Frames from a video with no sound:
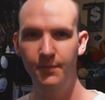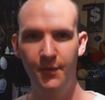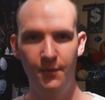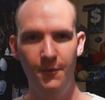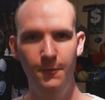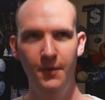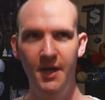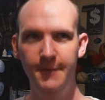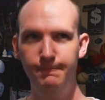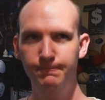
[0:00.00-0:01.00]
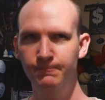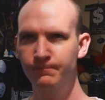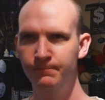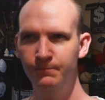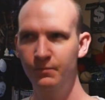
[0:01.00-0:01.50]
computer and
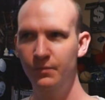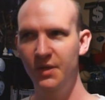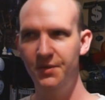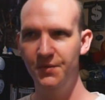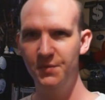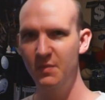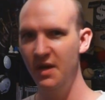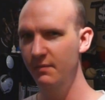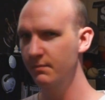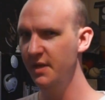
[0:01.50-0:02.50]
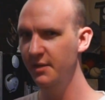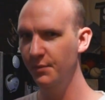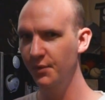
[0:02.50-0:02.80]
not use my main